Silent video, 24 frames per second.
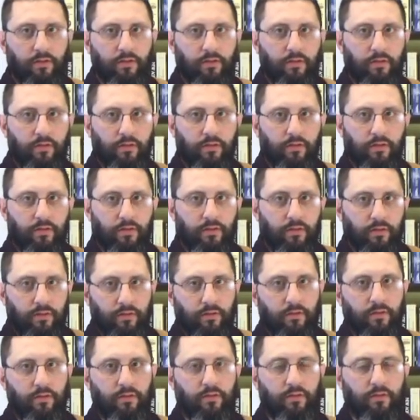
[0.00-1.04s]

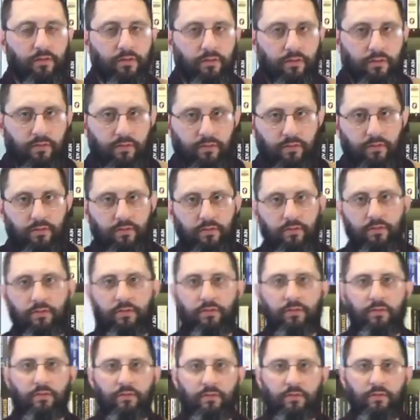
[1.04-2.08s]

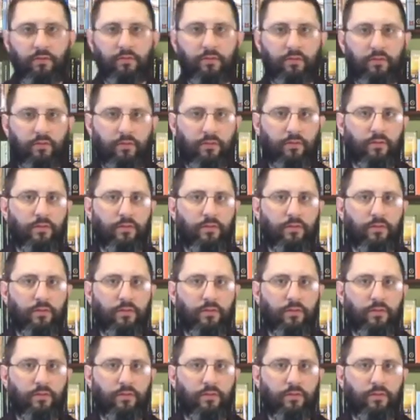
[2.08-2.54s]
(silence)